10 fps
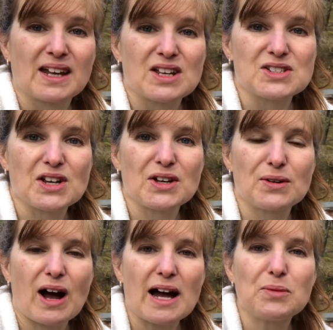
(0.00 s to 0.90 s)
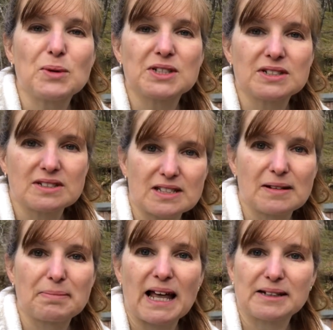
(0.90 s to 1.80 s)
So I wouldn't
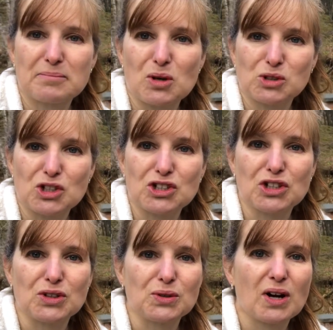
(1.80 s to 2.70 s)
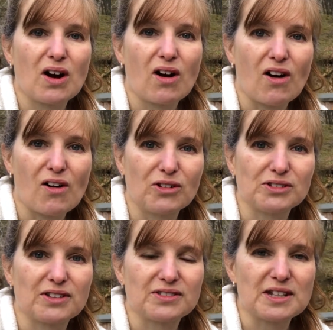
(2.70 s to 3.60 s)
plant Mange 2
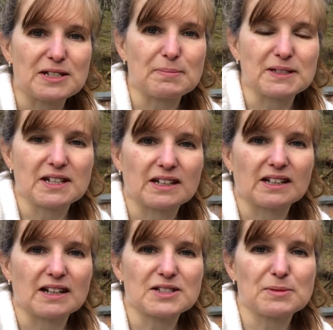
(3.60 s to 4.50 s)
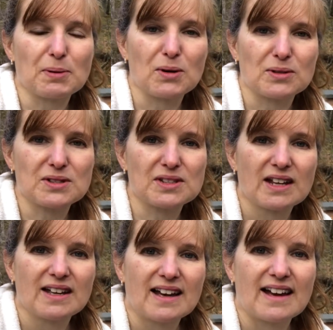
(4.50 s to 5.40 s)
on these particular supports
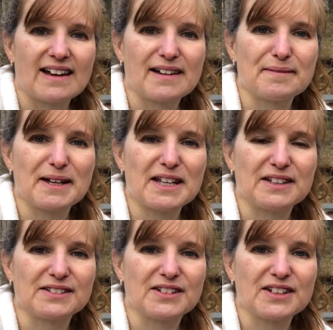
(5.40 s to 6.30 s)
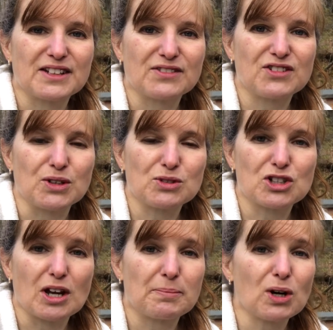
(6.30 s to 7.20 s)
in
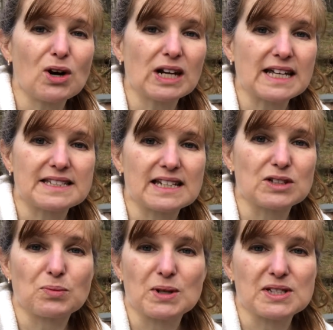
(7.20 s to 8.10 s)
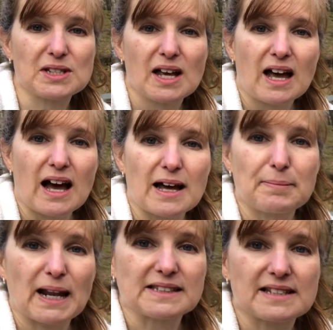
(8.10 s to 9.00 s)
future, but all I did was I
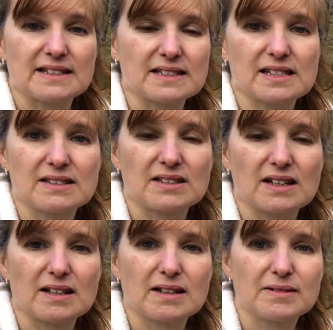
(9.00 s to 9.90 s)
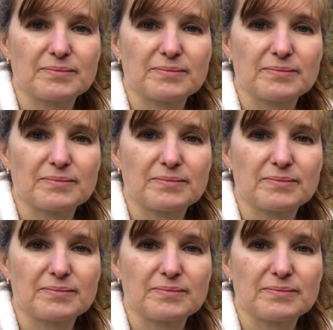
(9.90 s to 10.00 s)
planted the